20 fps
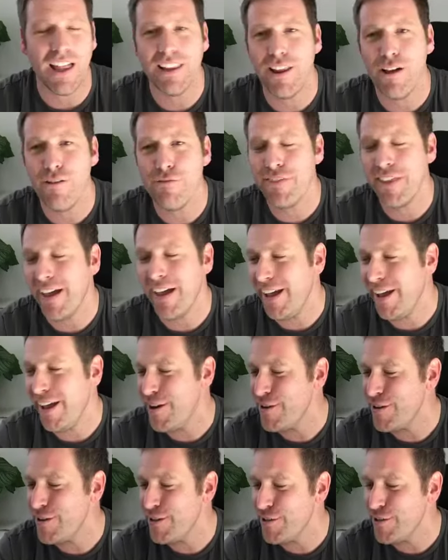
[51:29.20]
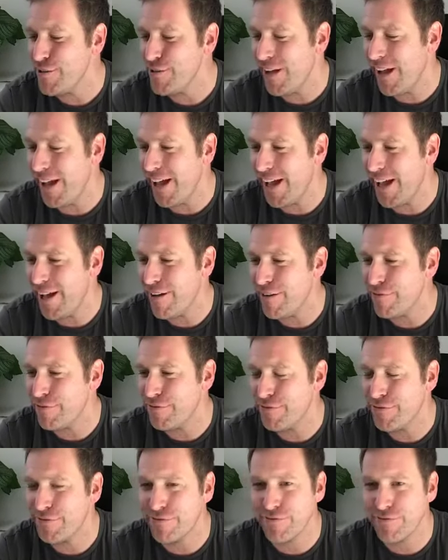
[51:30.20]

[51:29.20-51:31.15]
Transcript: I, love that how you have